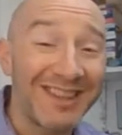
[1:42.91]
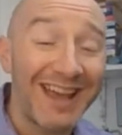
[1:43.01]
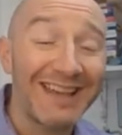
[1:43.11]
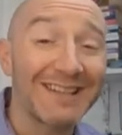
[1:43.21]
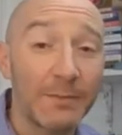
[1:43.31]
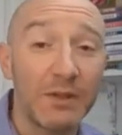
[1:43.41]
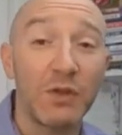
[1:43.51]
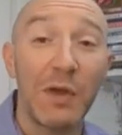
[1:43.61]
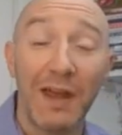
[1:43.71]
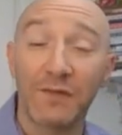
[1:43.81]
That is something
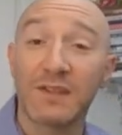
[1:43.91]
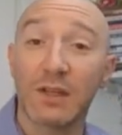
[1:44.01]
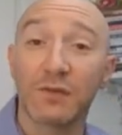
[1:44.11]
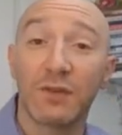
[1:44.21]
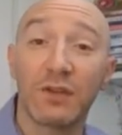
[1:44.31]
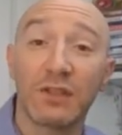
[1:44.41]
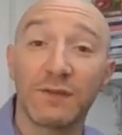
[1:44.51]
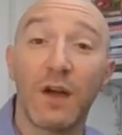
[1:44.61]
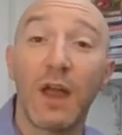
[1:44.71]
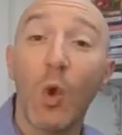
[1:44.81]
you have to
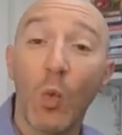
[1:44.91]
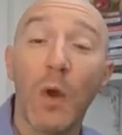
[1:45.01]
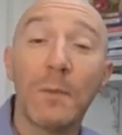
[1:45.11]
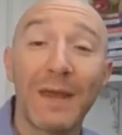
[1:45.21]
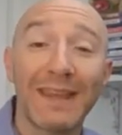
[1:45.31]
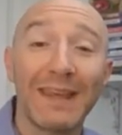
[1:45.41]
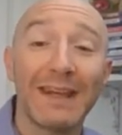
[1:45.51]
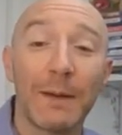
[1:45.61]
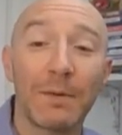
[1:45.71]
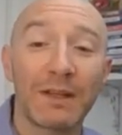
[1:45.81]
self-certify when making
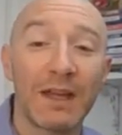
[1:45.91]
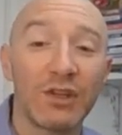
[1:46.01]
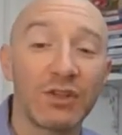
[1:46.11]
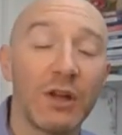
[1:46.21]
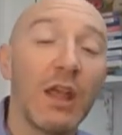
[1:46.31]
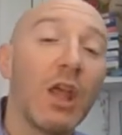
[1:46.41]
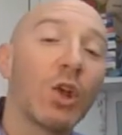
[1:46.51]
an application.